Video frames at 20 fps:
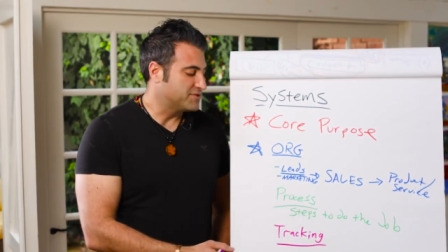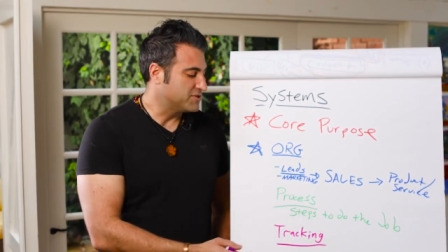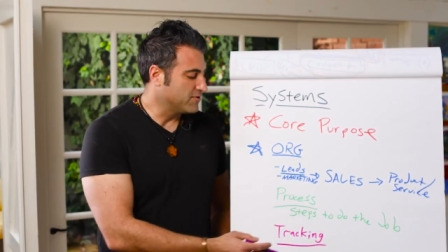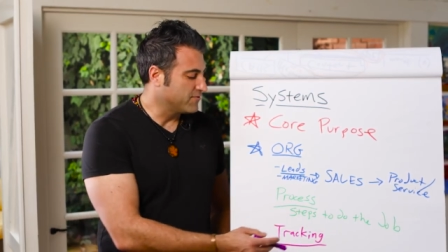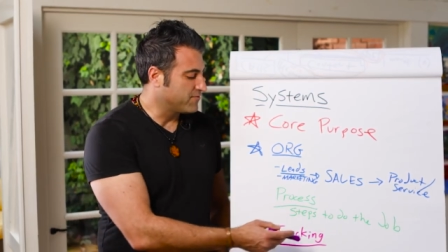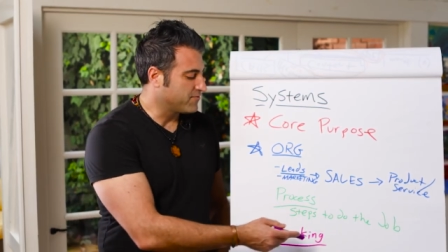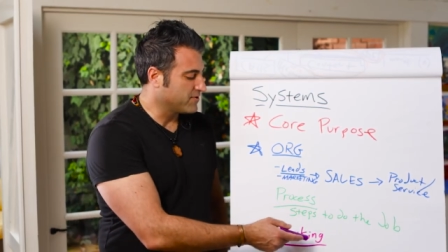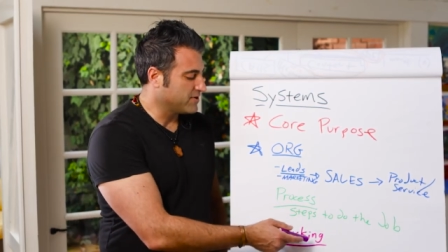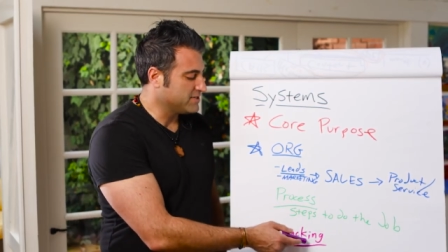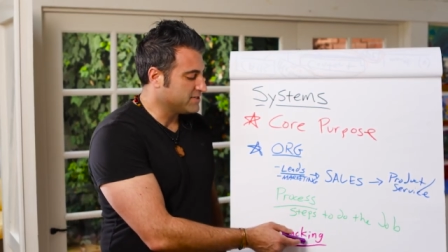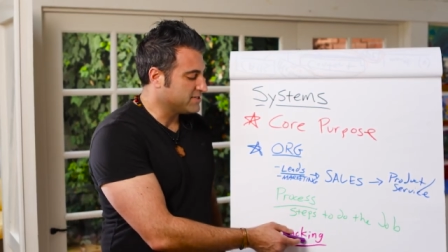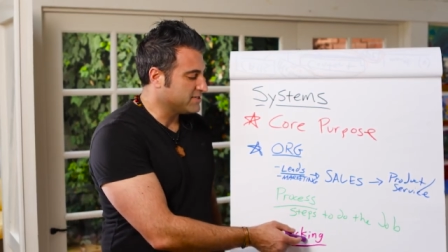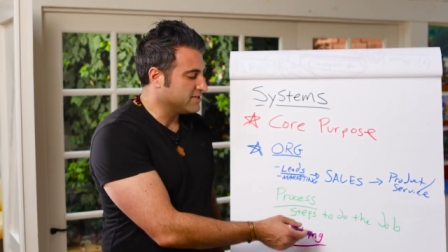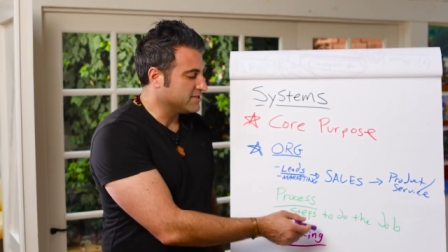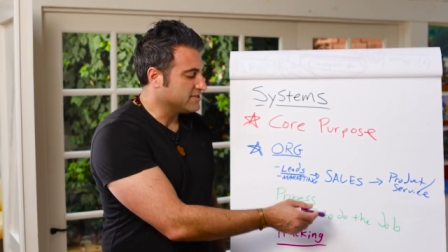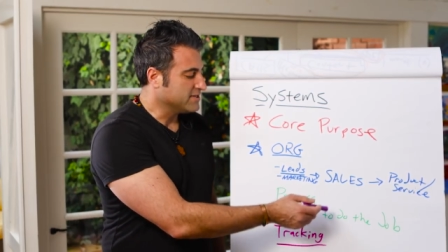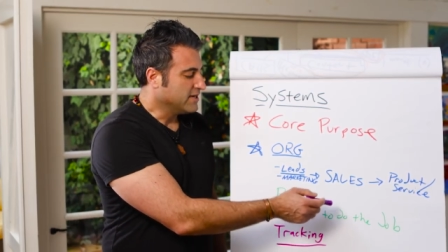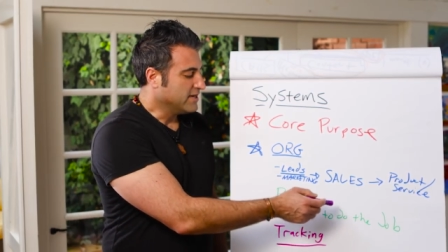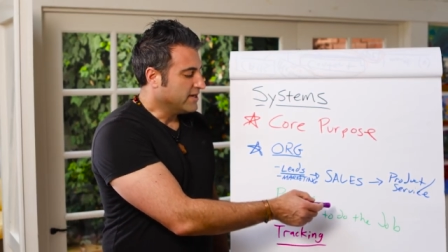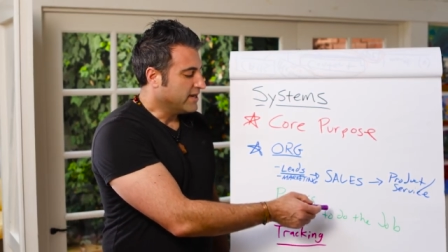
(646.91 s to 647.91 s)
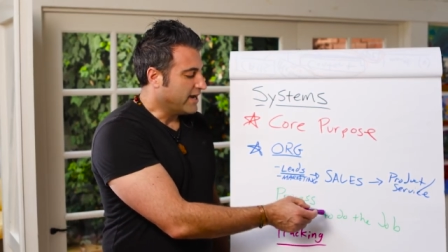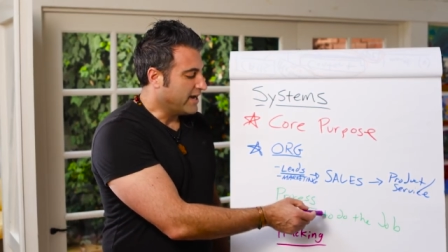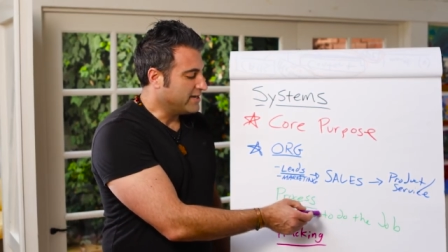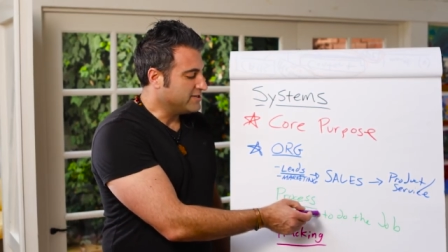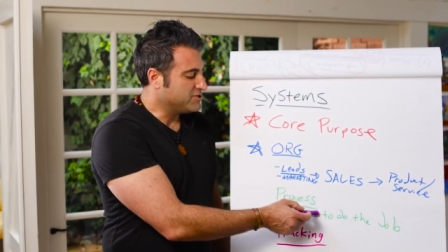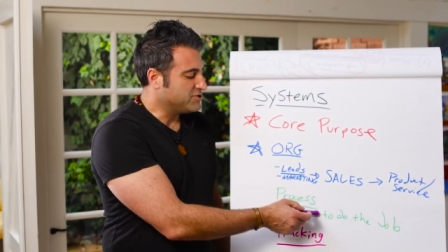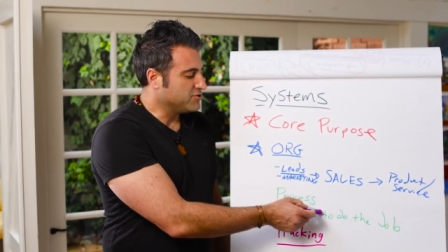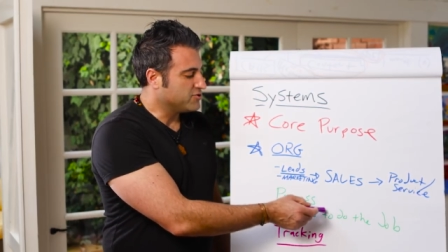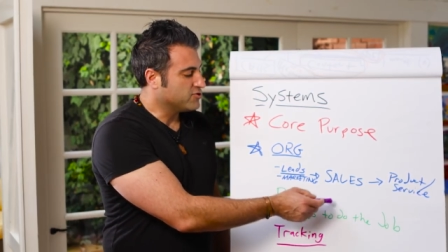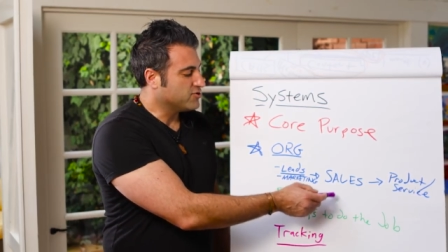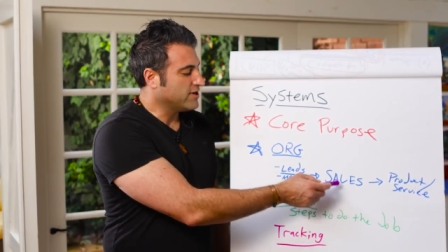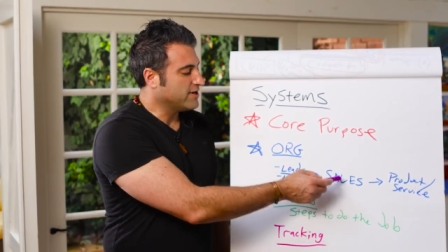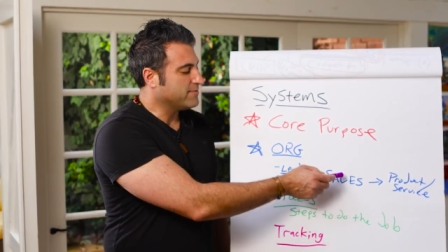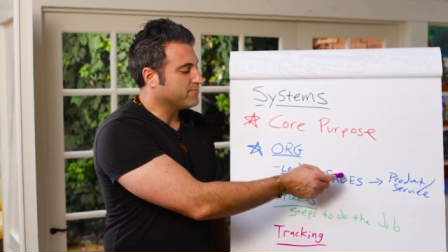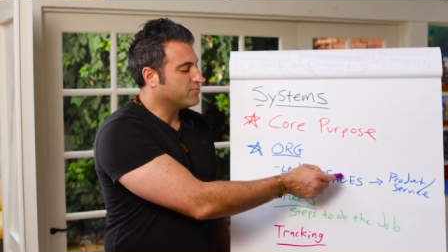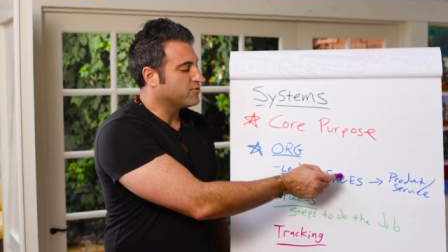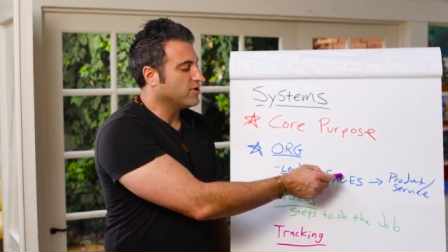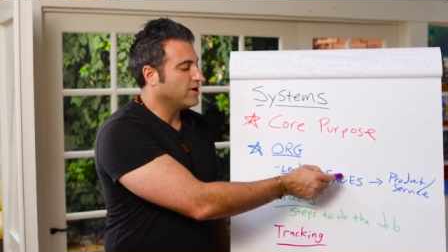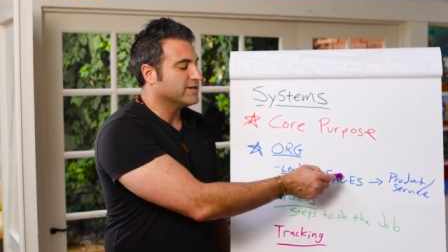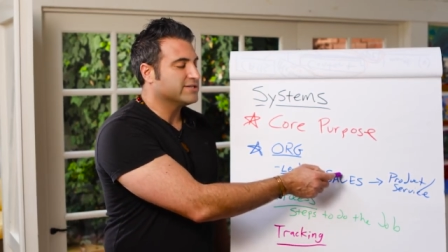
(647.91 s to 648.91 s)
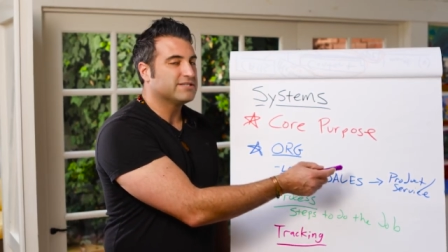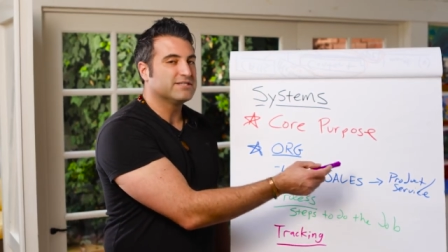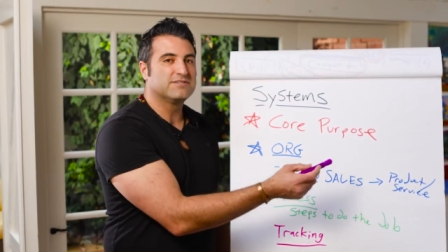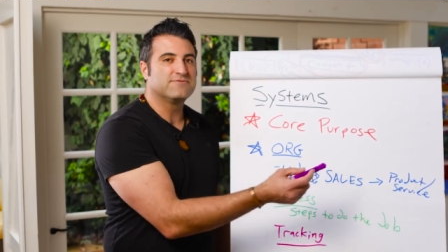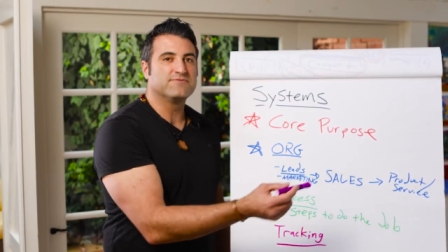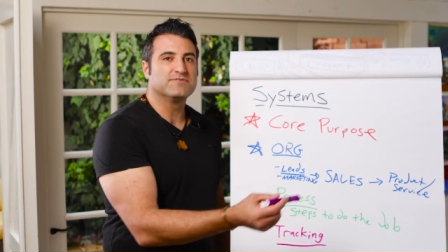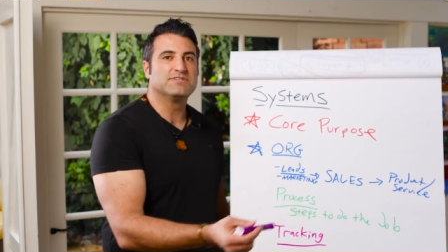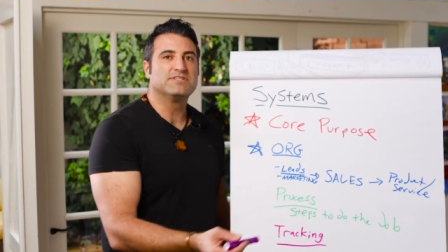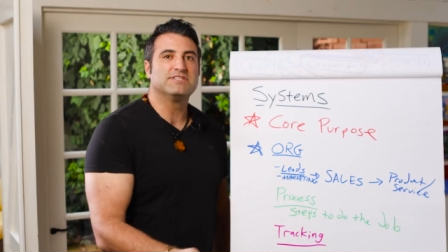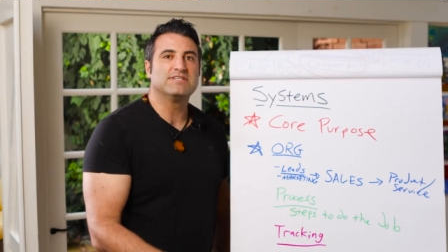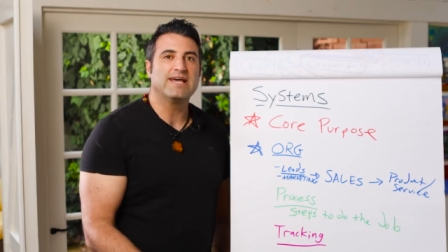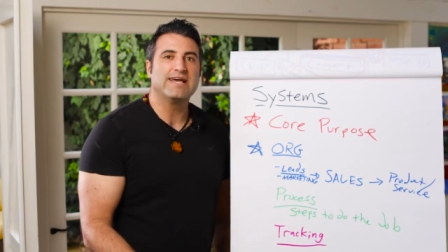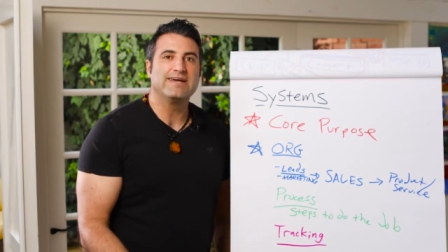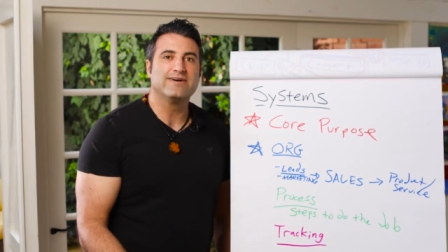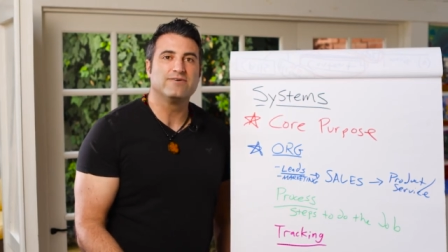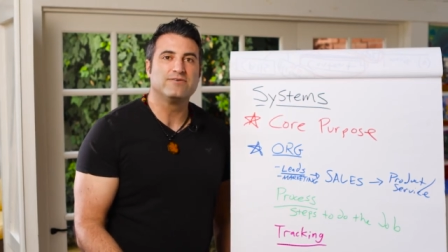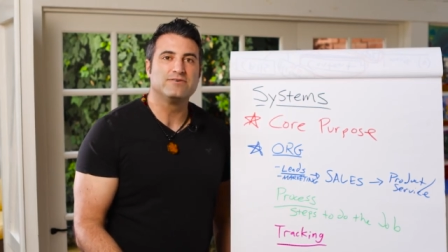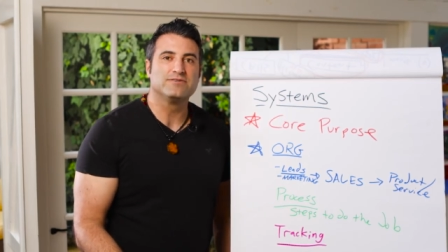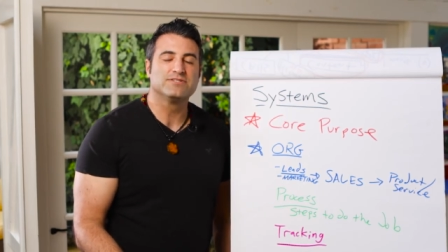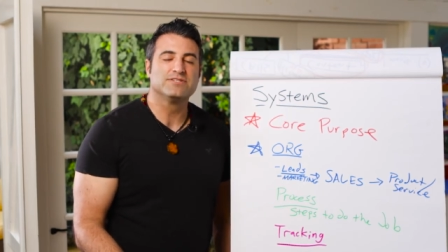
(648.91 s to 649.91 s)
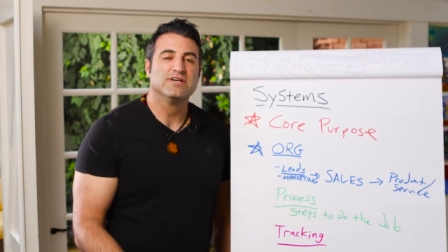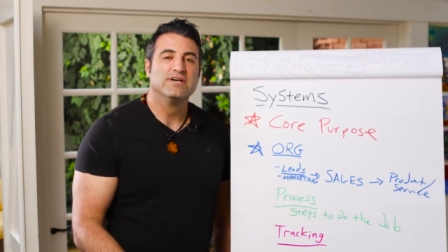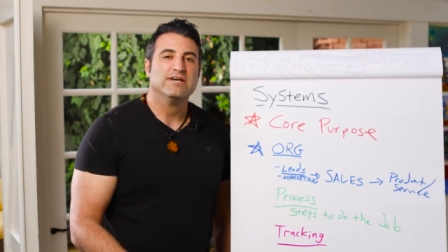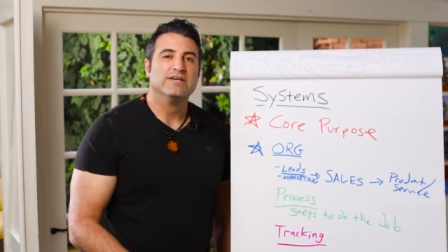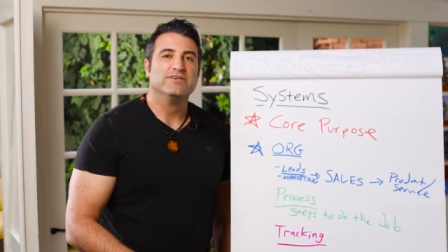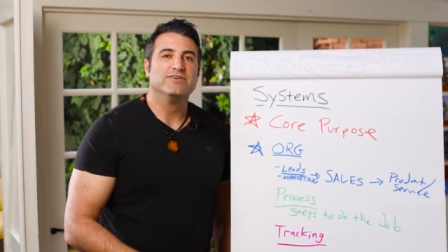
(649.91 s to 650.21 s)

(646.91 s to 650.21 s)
So for instance, as you create a process for sales,